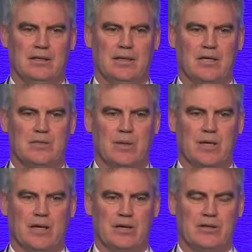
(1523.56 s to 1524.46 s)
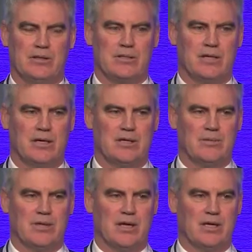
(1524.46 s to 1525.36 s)
that has been co-designed
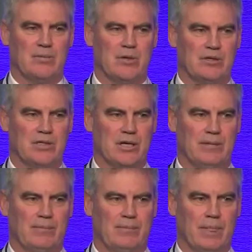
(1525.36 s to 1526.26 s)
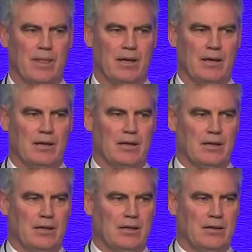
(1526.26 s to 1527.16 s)
with our community.
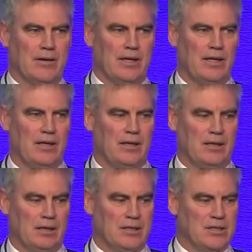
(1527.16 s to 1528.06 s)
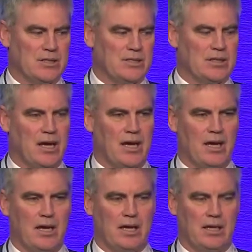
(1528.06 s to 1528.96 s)
Irene is
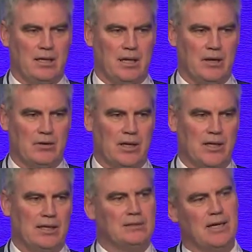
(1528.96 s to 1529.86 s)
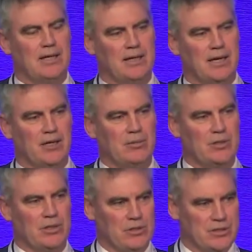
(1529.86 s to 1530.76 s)
a elderly lady in our
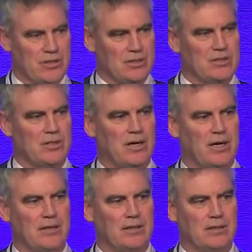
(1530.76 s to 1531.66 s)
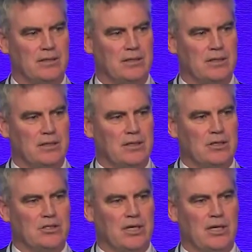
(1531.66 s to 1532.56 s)
community who's since died.
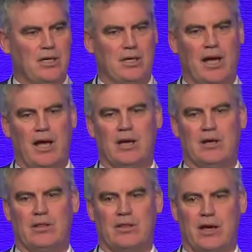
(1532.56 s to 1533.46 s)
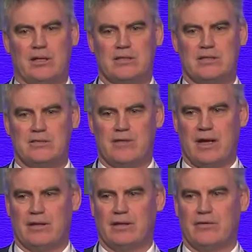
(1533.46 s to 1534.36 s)
She and thousands of
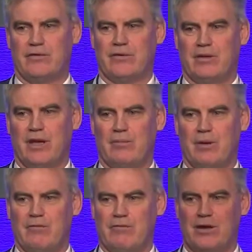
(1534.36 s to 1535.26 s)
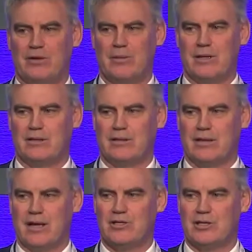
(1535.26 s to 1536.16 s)
others have been fundamental
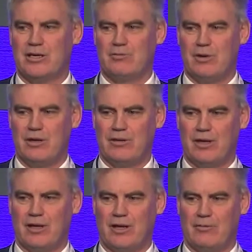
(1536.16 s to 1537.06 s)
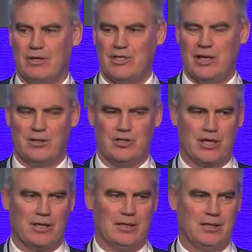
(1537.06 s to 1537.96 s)
in actually rethinking,
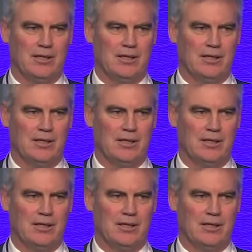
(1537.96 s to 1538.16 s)
rechallenging,